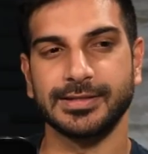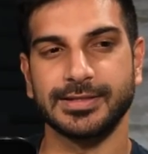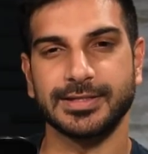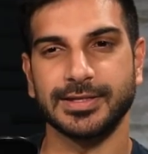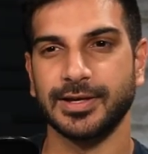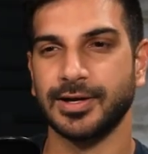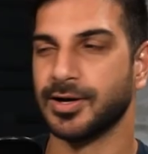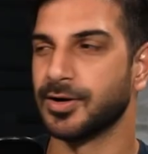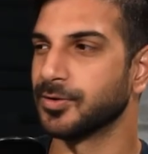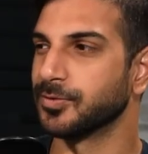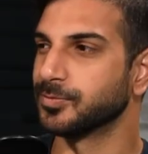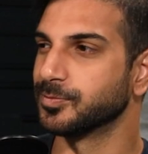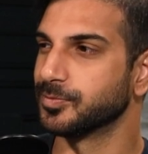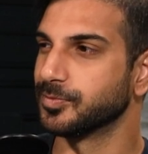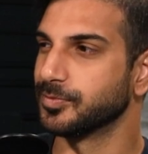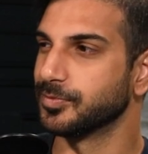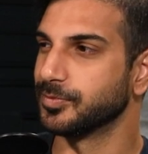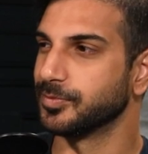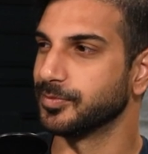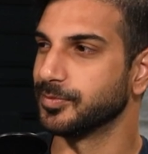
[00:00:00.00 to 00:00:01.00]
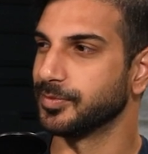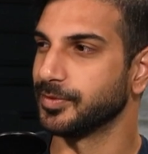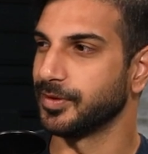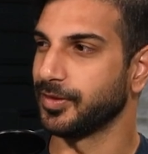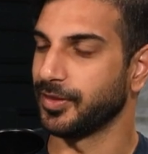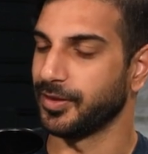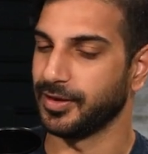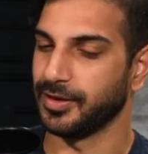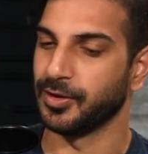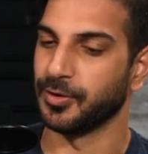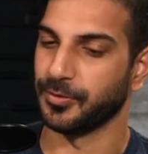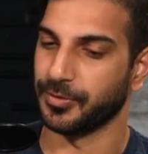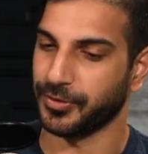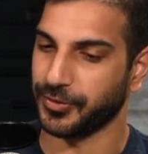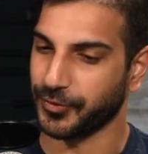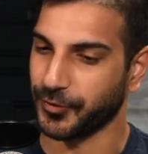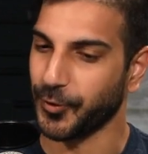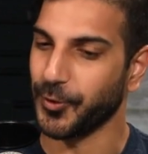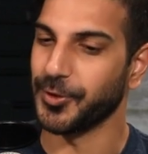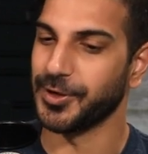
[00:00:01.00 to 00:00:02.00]
So, you know,
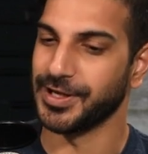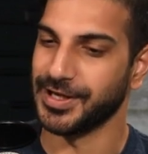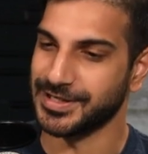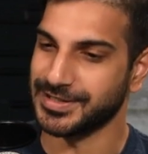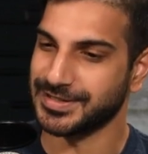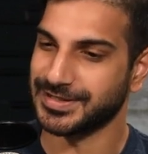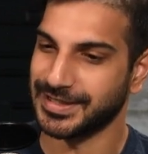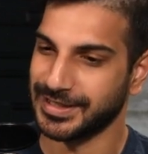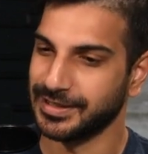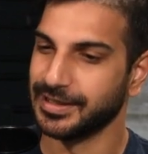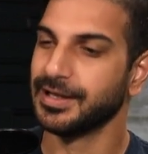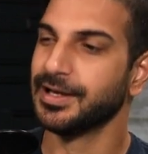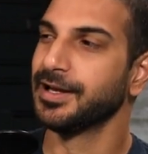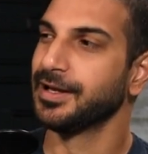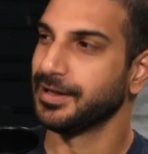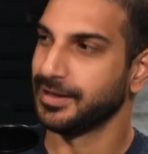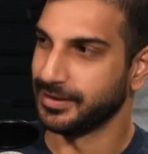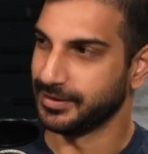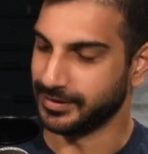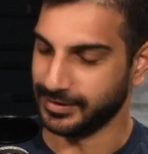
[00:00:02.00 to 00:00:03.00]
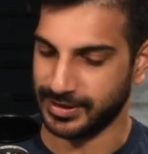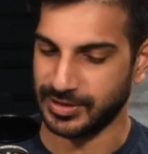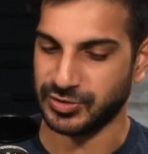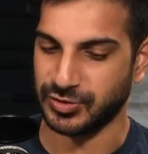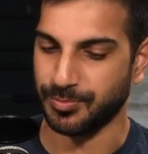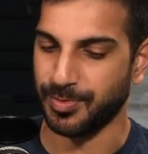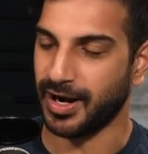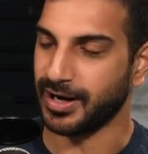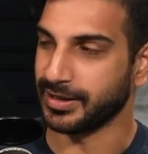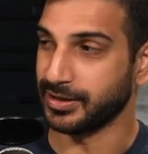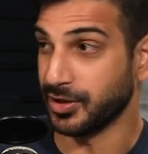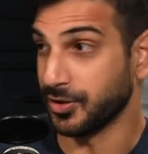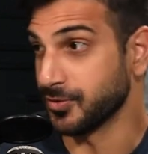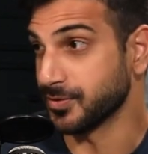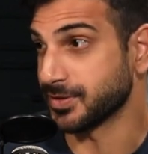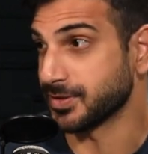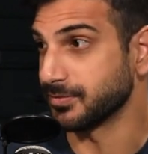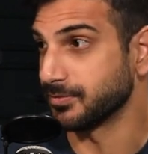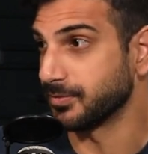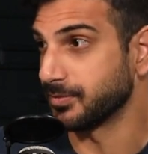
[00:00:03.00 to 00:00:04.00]
30 is the, because your body
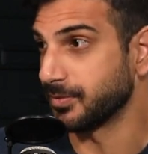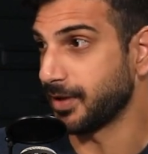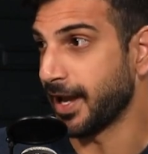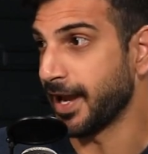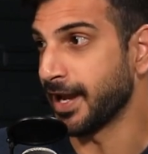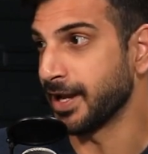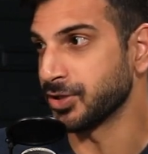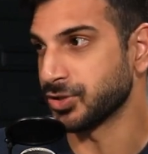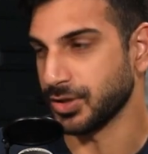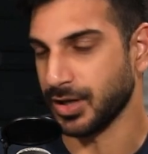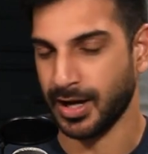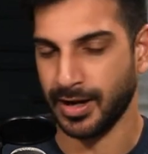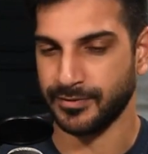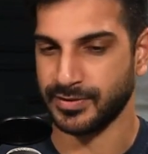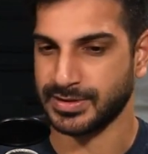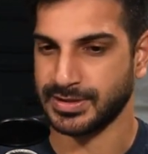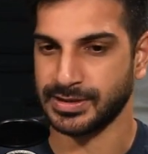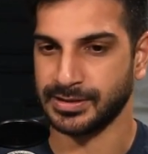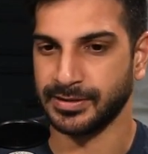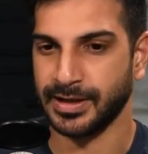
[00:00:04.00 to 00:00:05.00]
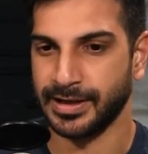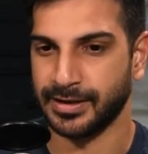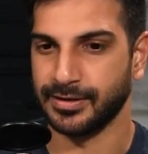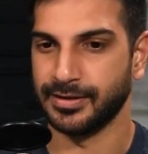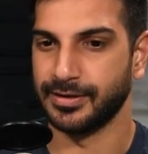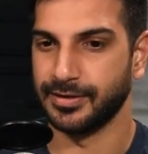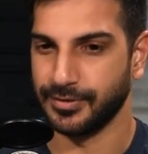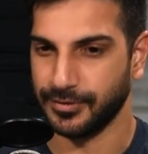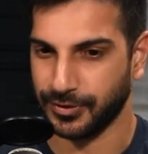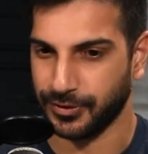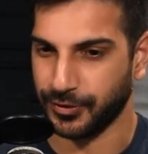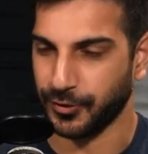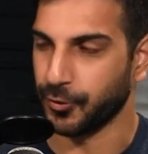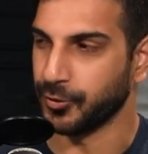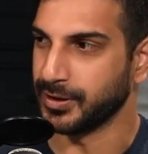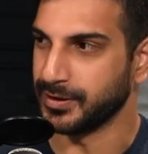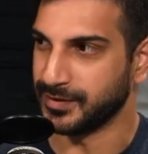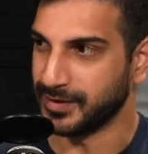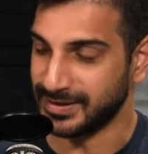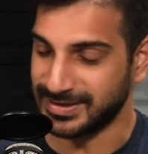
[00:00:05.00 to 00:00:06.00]
knows age, obviously. Like
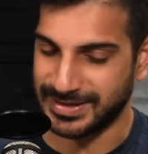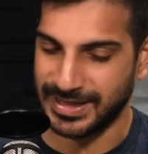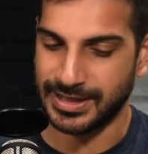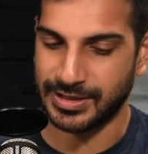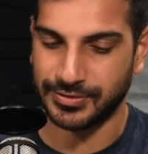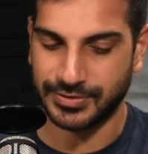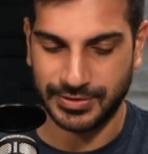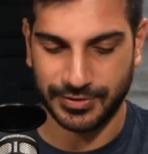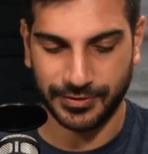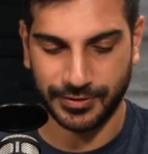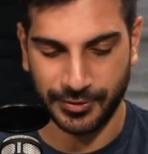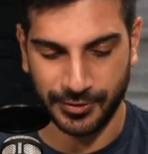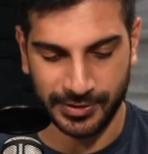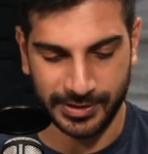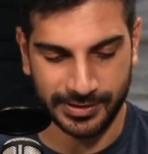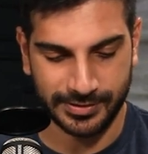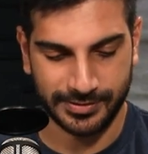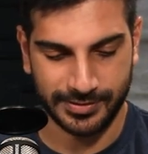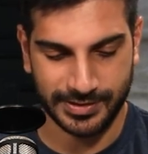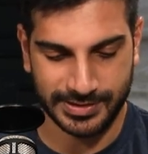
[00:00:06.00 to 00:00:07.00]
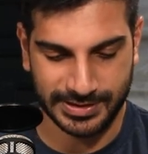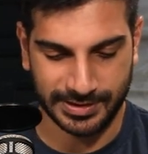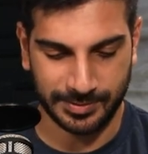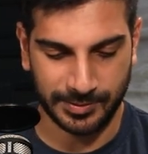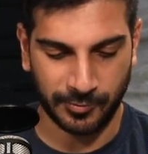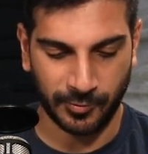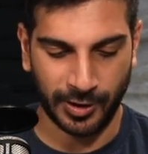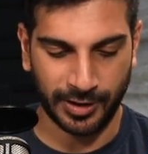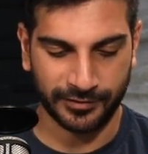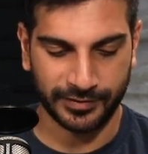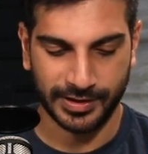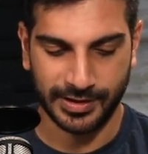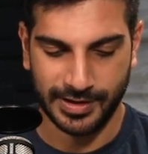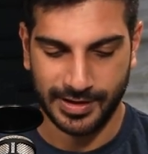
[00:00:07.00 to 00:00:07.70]
30, the day you turn 30, it's going to be rough.